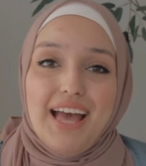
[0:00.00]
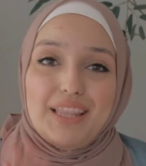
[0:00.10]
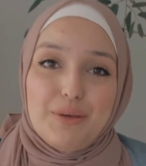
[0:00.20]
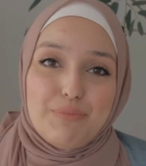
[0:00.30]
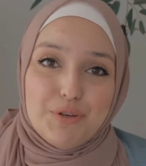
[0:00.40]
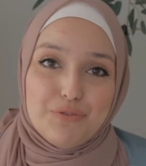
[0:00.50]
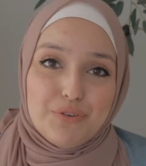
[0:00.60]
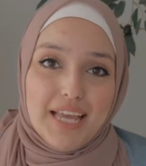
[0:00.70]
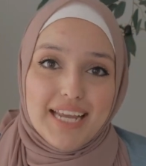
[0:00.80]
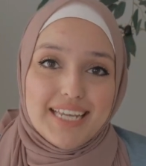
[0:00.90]
Hello beautiful
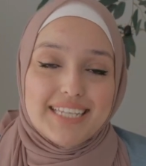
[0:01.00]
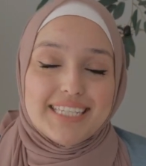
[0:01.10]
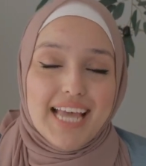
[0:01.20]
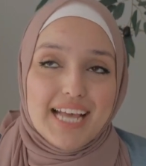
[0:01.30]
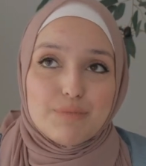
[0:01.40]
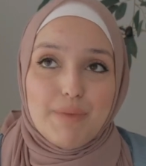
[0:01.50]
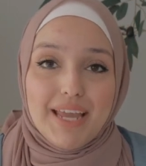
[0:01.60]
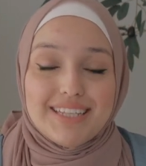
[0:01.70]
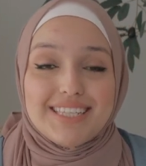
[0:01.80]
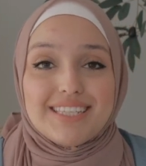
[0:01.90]
ladies, it has
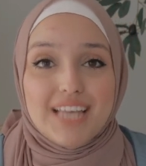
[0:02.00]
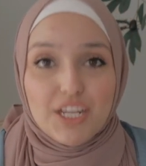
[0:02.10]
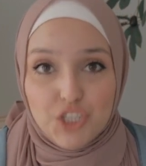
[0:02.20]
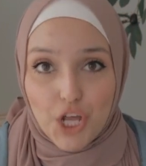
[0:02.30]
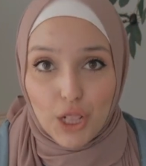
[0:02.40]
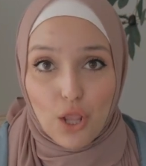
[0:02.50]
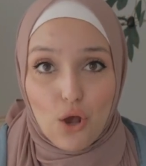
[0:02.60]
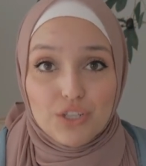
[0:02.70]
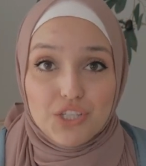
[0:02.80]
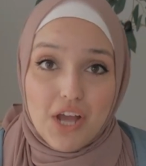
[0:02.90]
been such a
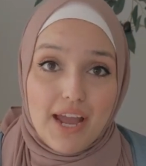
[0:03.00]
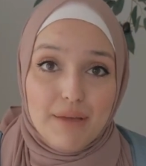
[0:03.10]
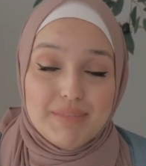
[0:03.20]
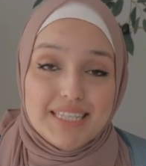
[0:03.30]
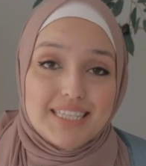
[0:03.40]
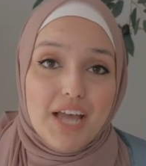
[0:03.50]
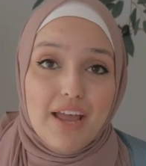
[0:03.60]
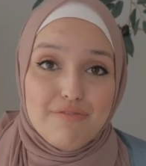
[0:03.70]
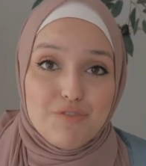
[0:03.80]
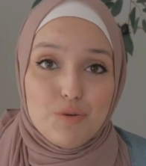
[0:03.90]
long time since I
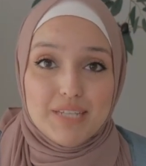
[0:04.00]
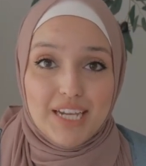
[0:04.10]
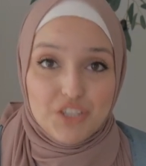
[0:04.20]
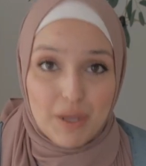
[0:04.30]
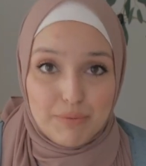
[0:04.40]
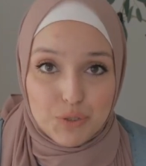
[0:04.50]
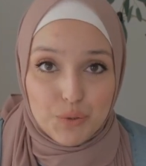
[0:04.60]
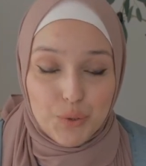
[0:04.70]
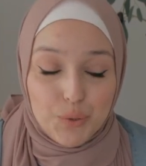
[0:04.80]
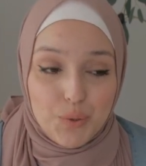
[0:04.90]
have filmed a hijab
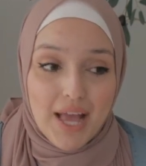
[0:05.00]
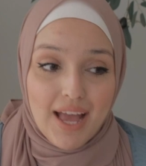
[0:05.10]
tutorial.